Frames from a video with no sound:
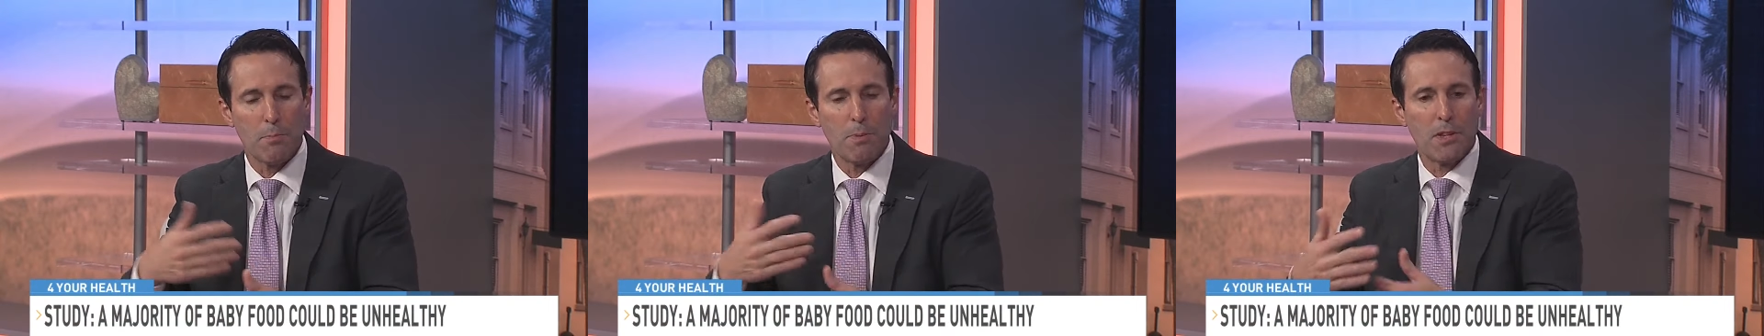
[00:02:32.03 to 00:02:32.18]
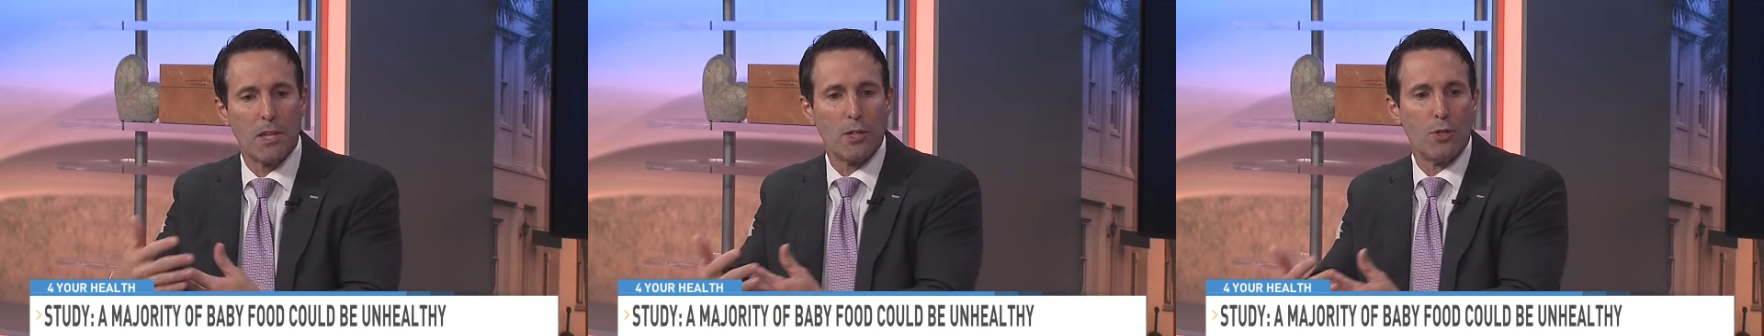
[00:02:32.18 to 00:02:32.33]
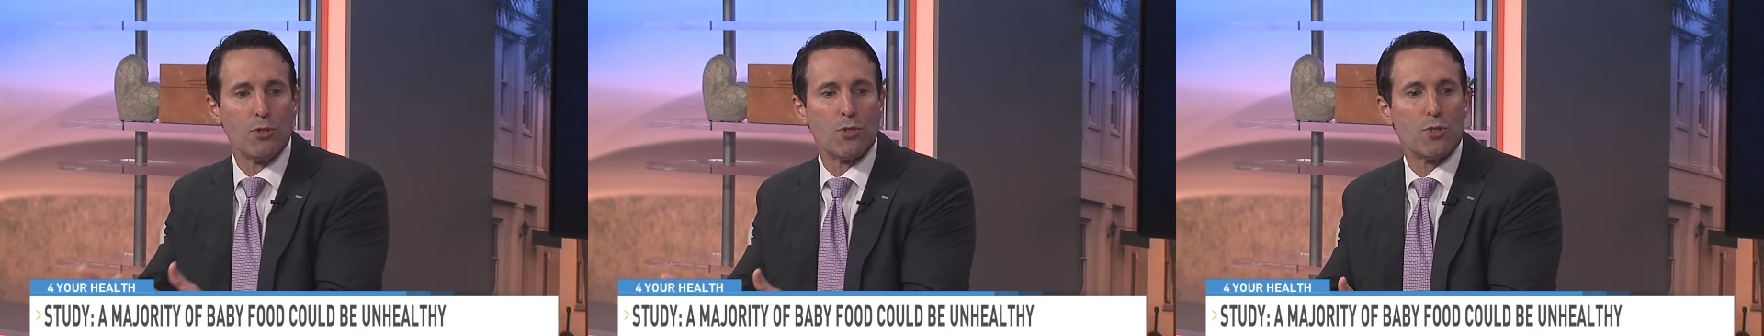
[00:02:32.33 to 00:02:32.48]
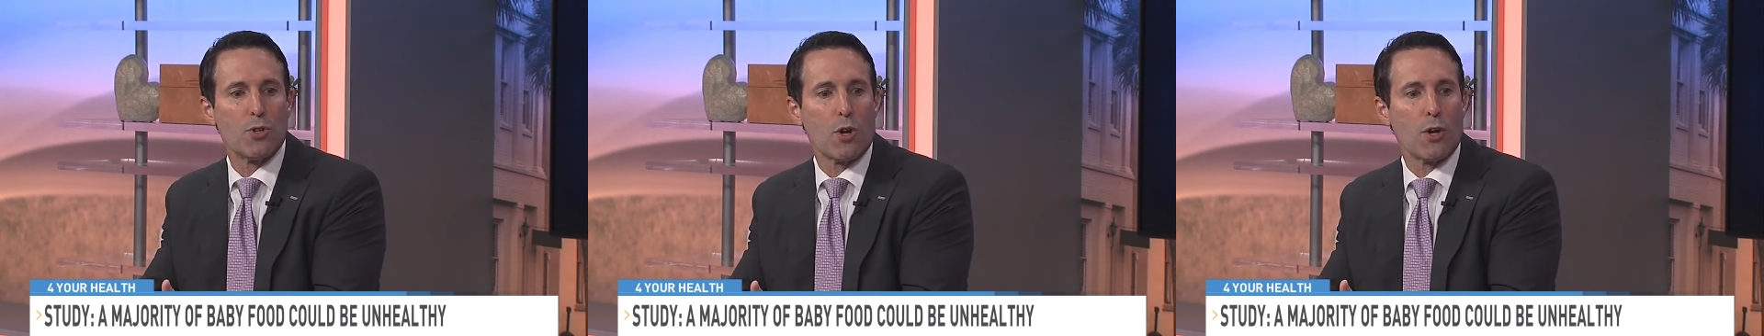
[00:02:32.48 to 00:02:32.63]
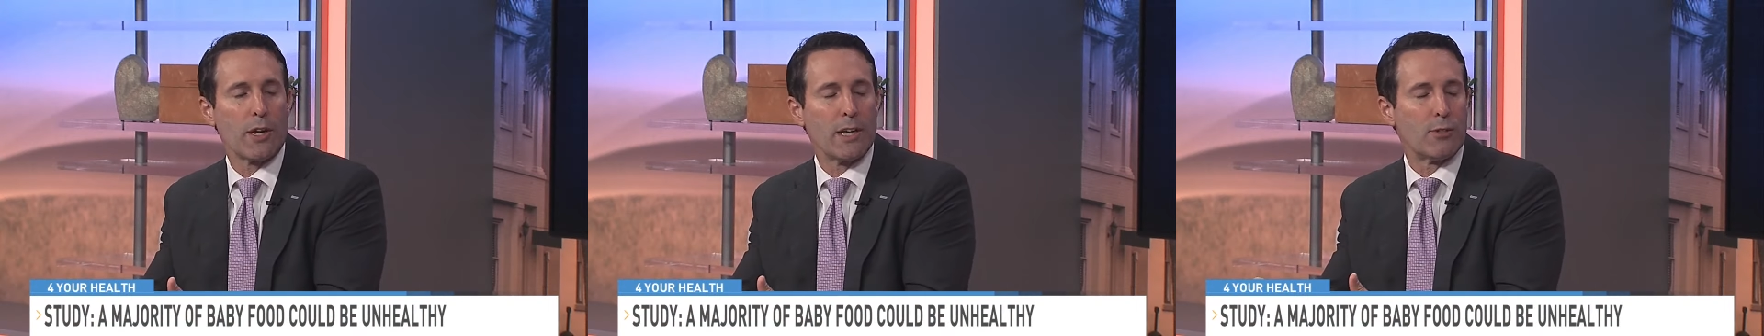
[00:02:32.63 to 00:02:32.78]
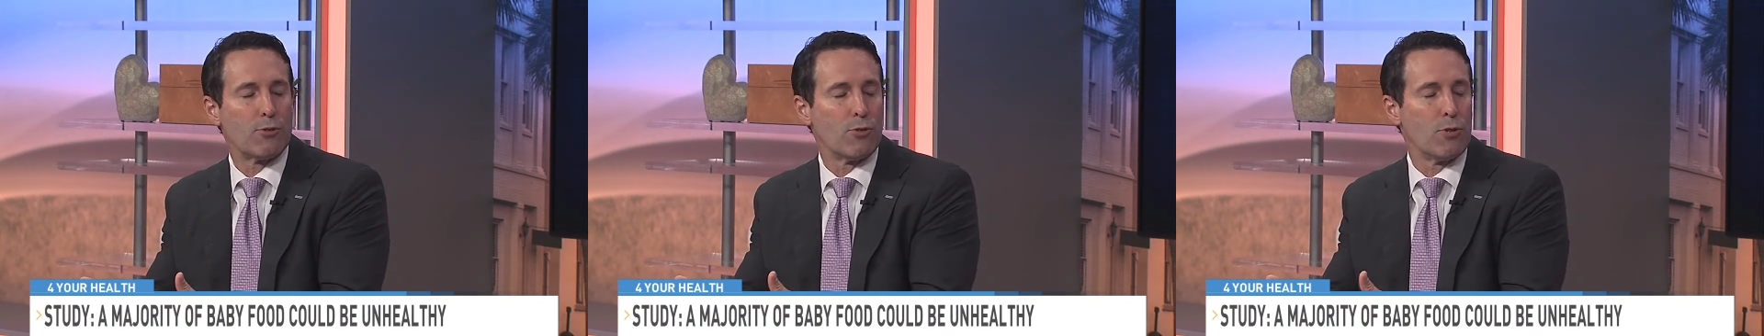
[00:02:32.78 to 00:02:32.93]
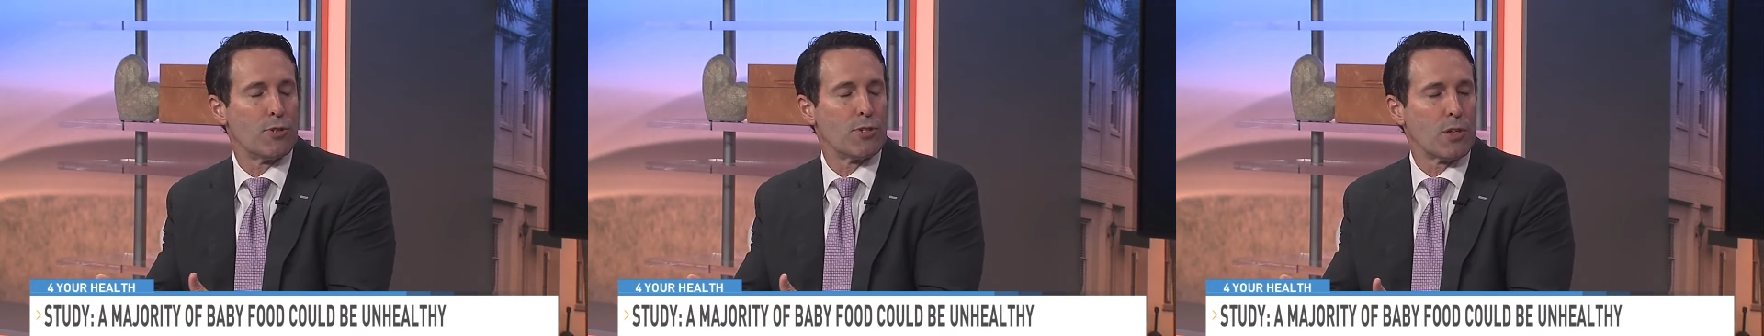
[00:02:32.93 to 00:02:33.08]
but then you start
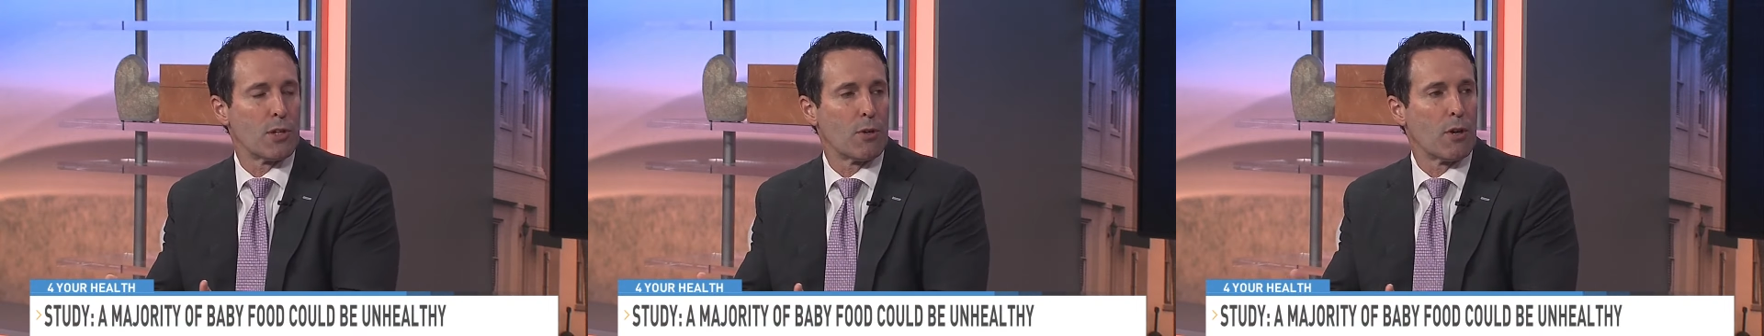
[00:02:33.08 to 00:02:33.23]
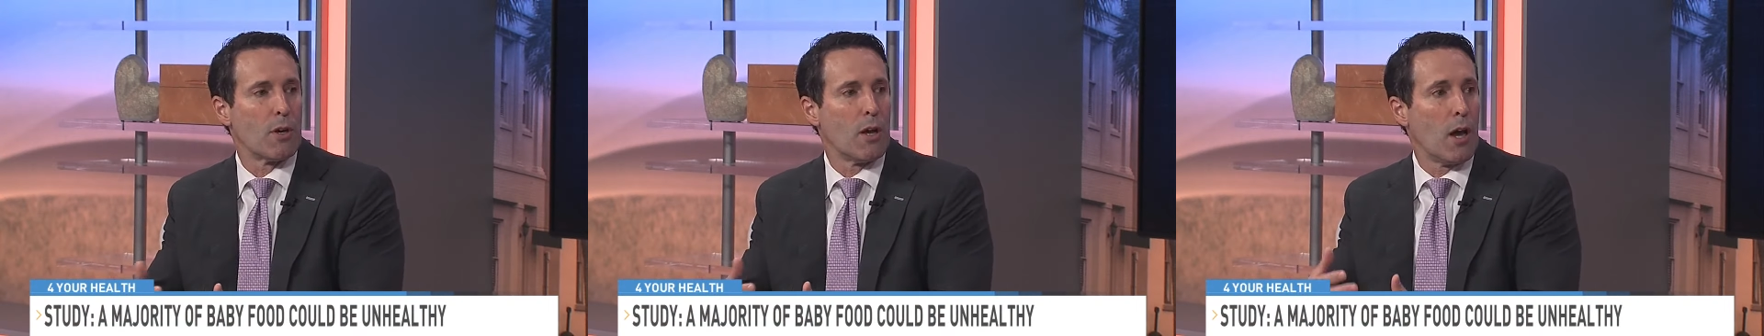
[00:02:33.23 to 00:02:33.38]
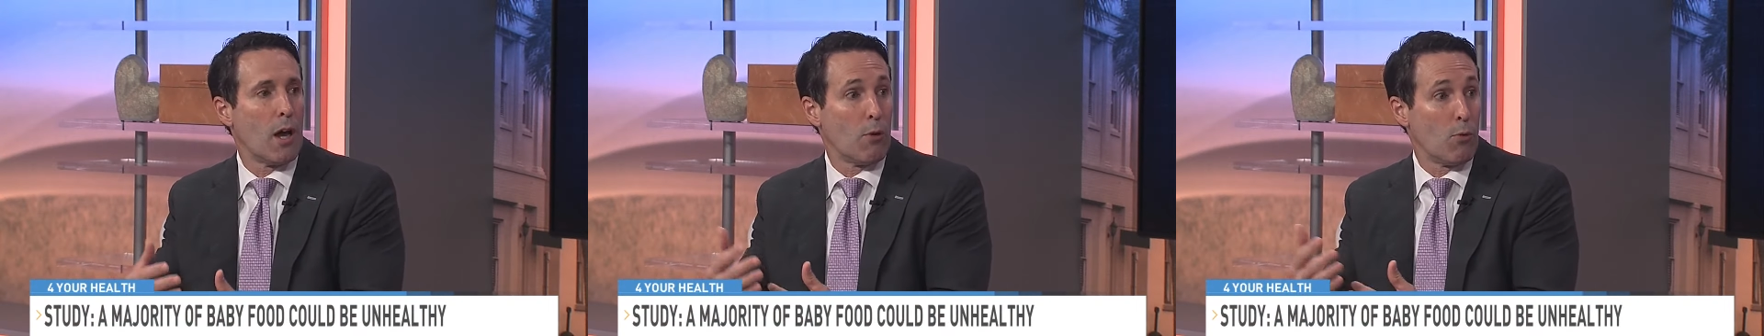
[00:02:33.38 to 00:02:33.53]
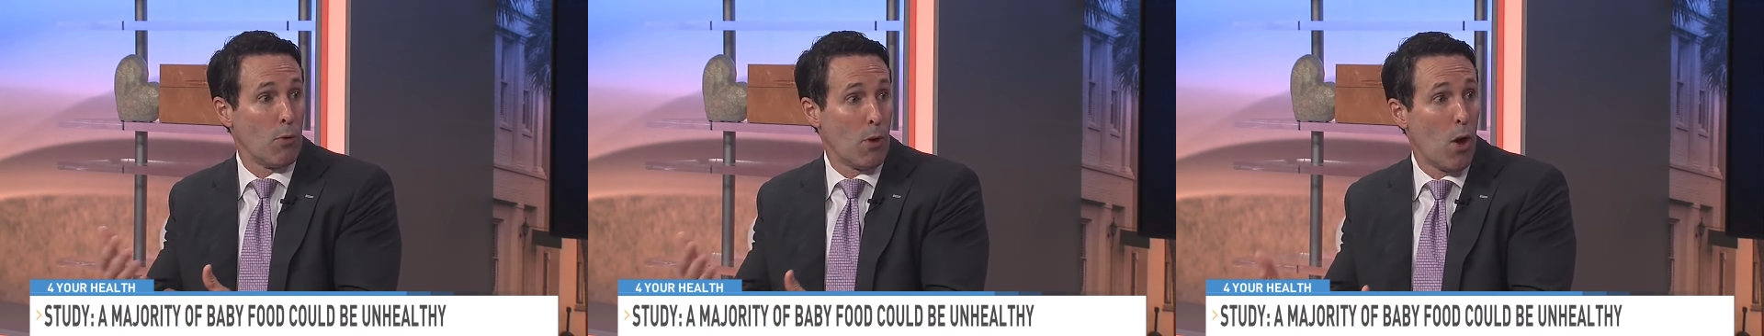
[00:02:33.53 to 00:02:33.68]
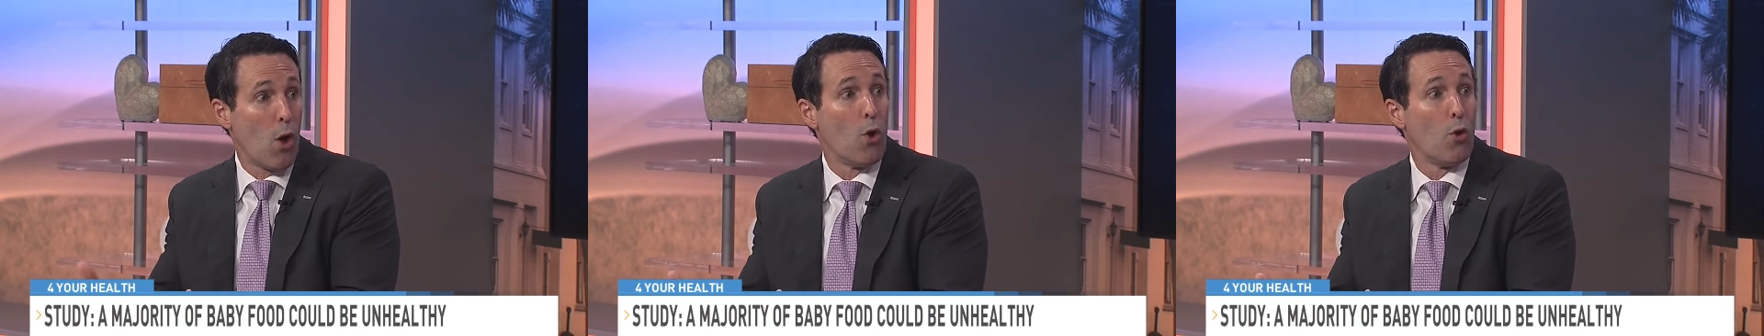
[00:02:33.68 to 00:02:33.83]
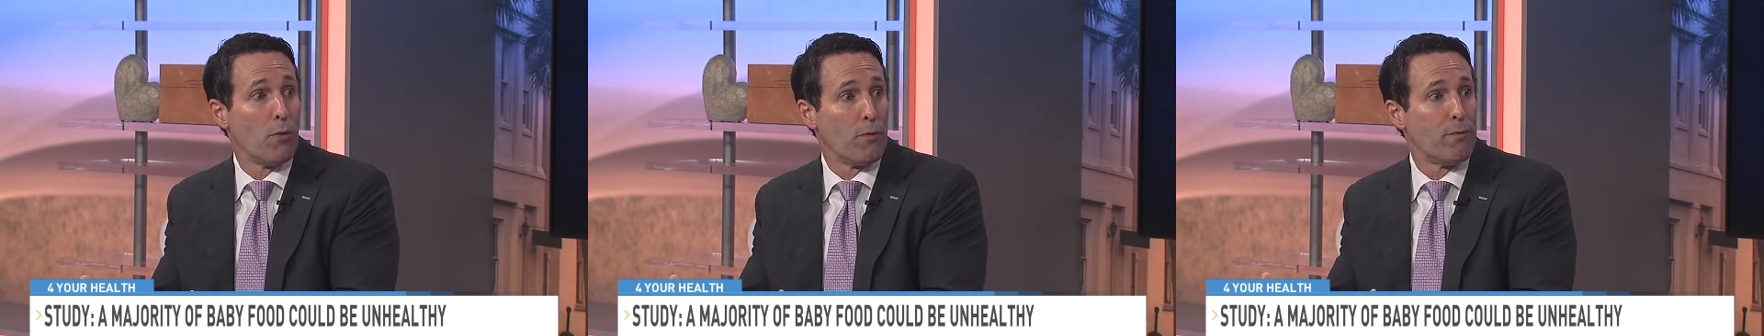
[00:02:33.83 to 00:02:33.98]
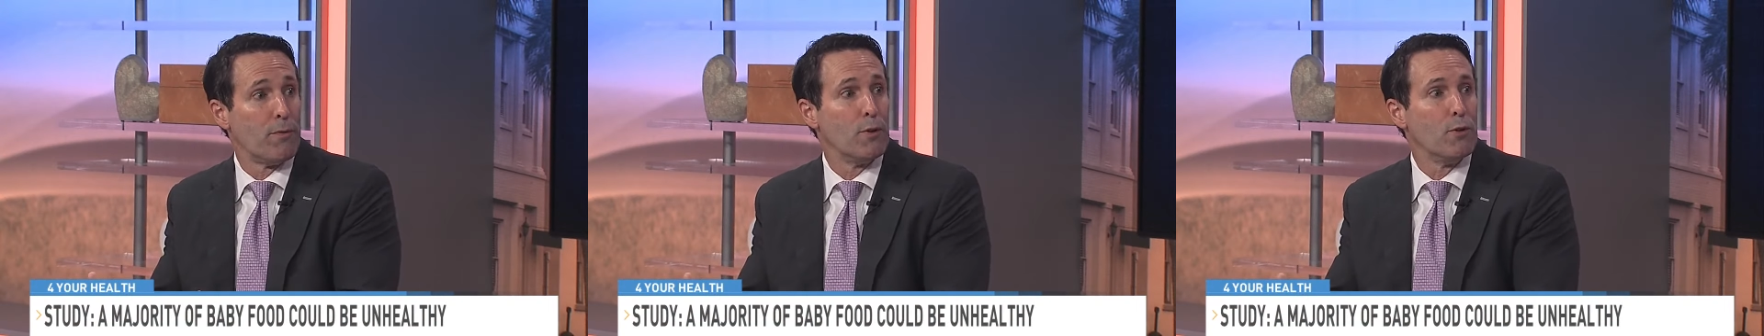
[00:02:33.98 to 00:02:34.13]
introducing
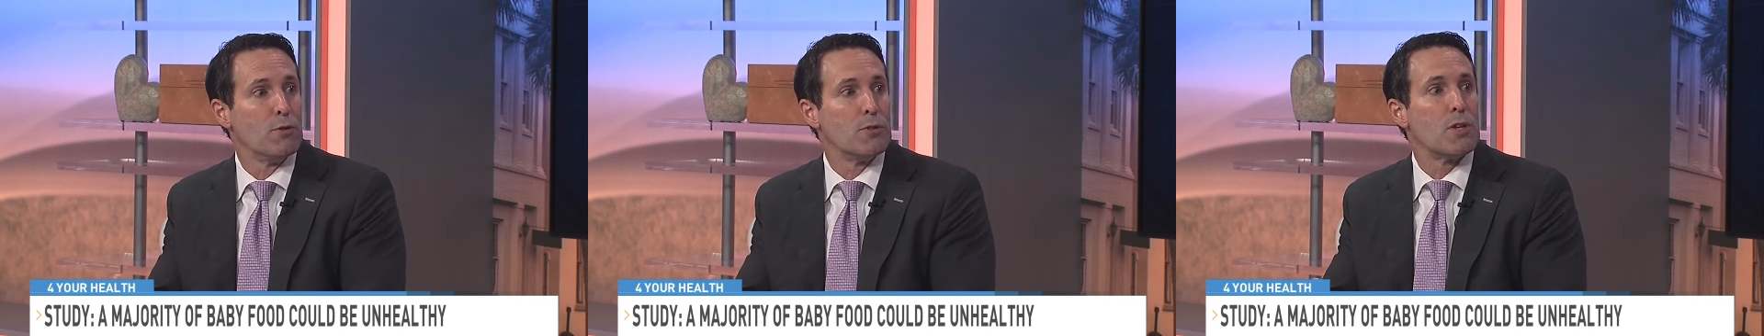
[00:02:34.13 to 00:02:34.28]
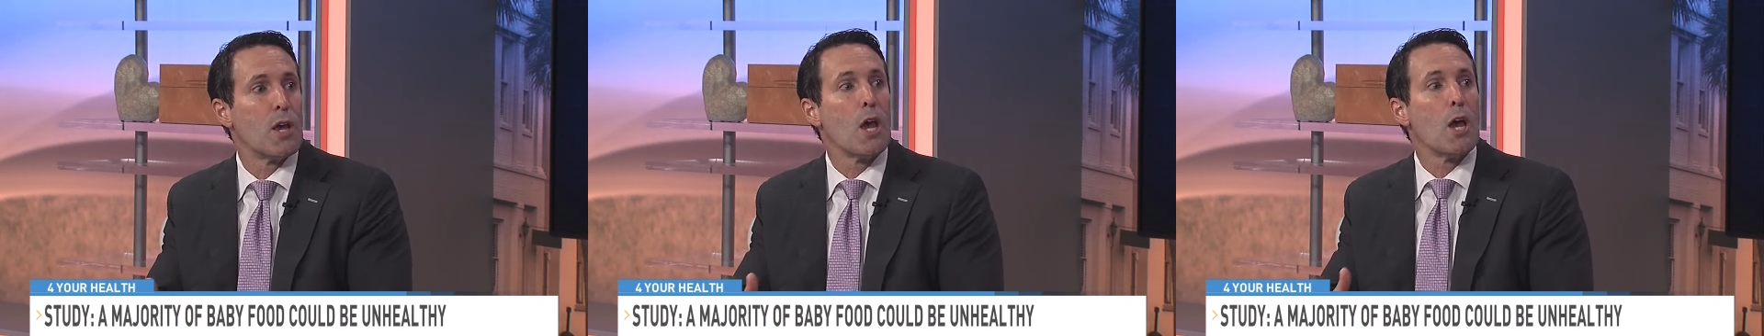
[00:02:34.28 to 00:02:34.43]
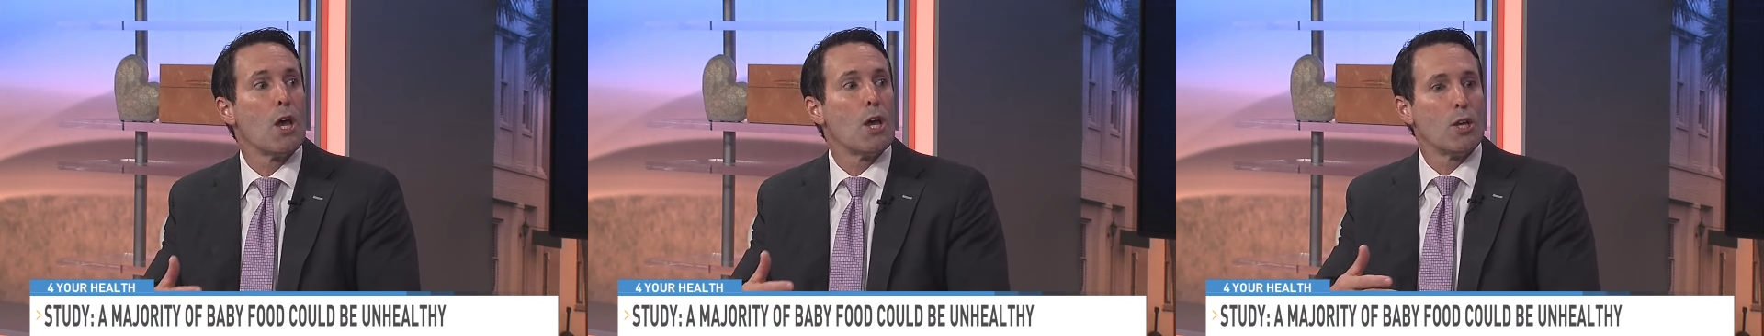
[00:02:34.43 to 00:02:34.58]
whole foods.